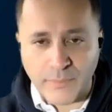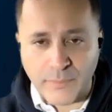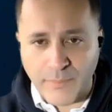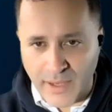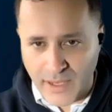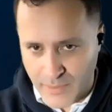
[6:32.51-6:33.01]

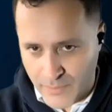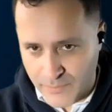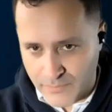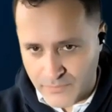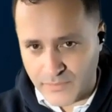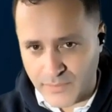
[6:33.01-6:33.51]
medium,
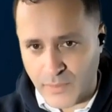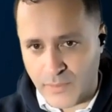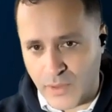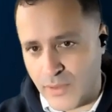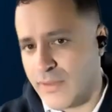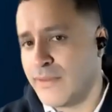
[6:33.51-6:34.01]

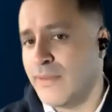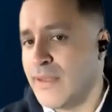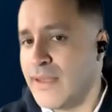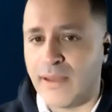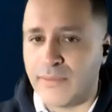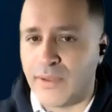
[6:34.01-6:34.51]
long,
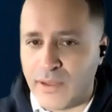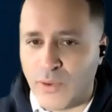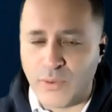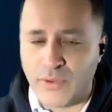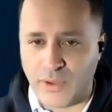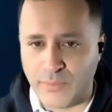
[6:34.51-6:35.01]
and very
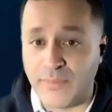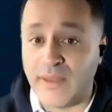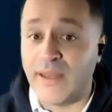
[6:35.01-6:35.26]
long term.